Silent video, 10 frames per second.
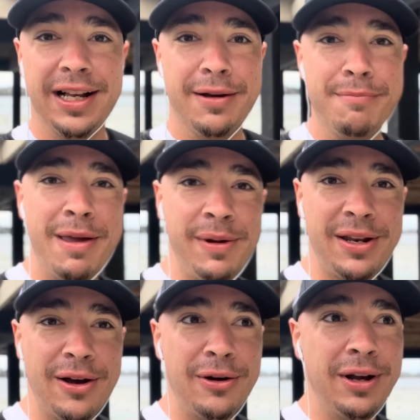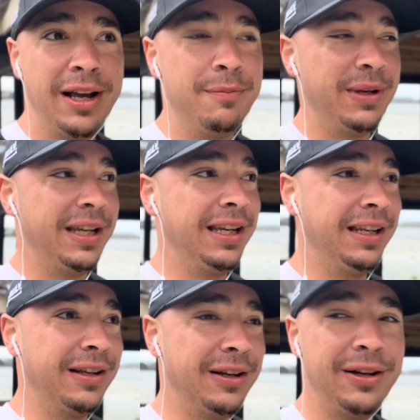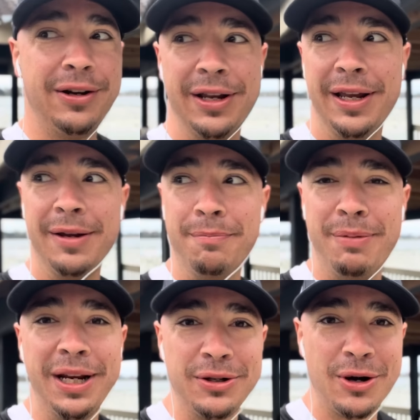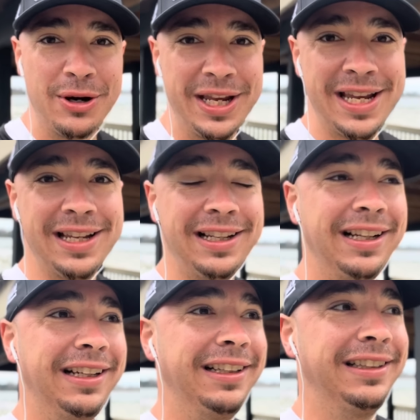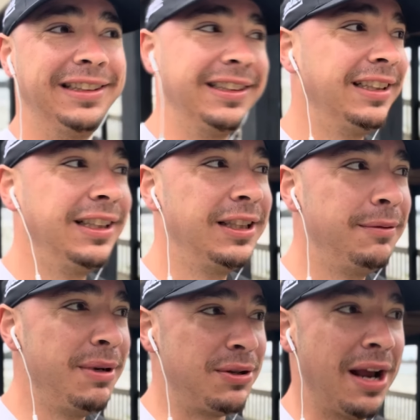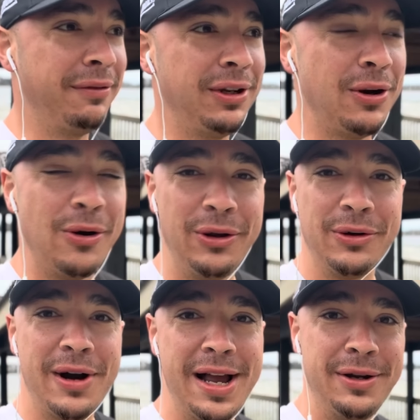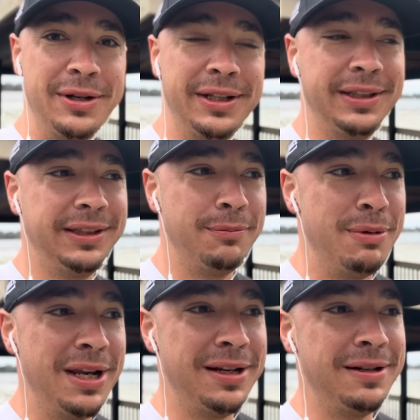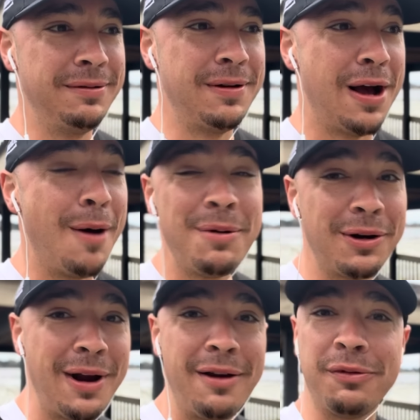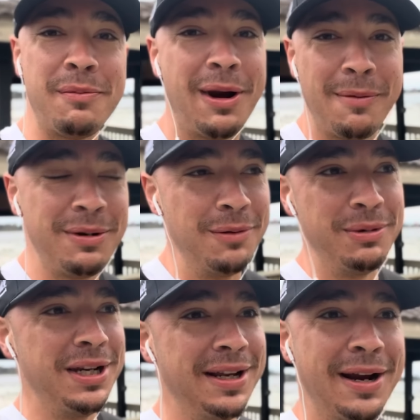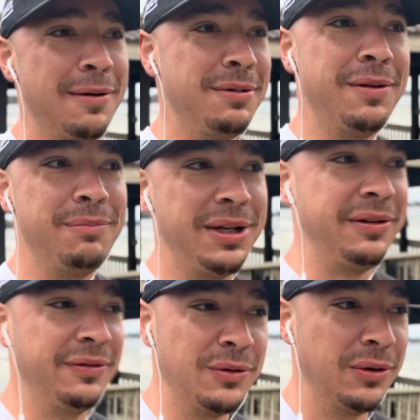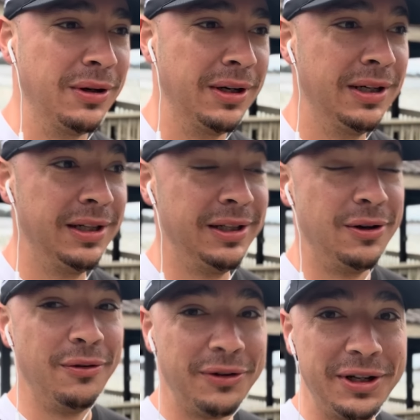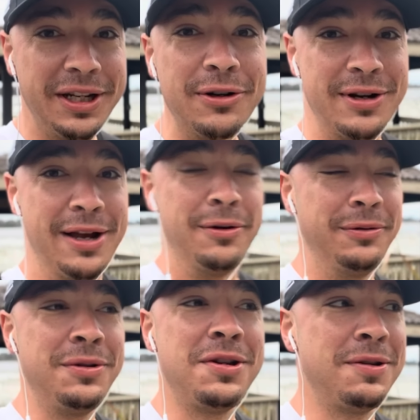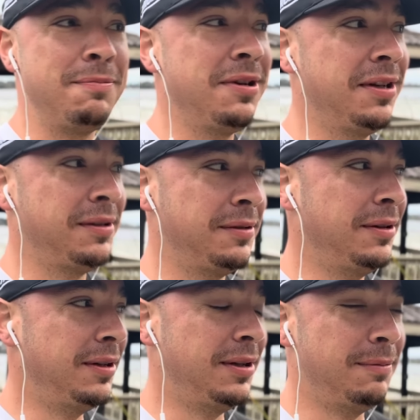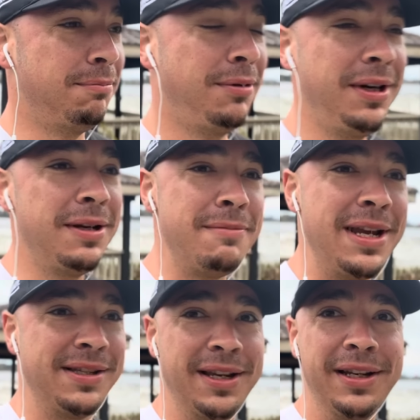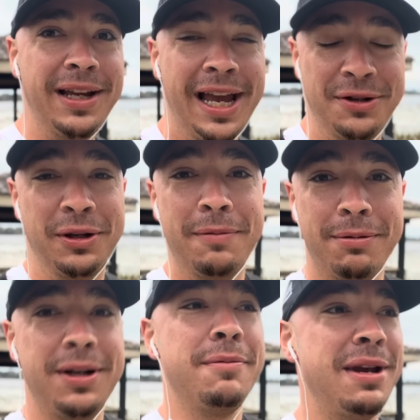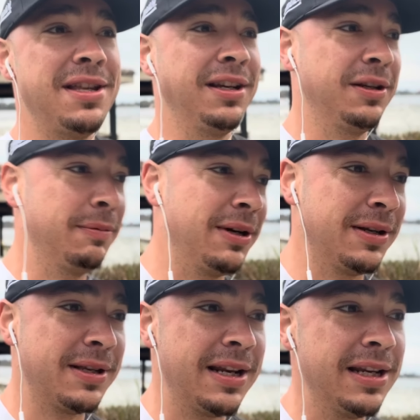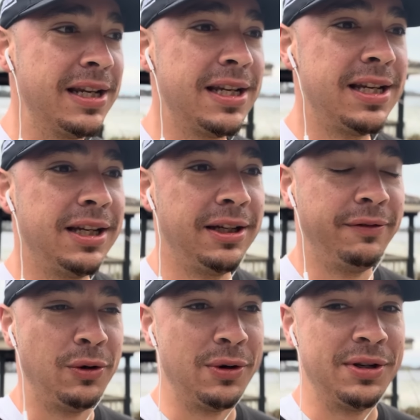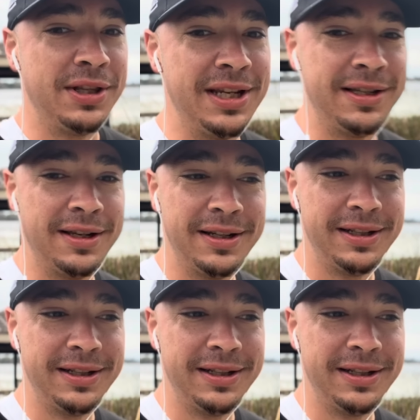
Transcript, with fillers: maybe know, I've been on a big journey, been traveling all around, been hopping around from Airbnb to Airbnb for over a year now, which has been pretty amazing, actually, pretty amazing experience. And of course, these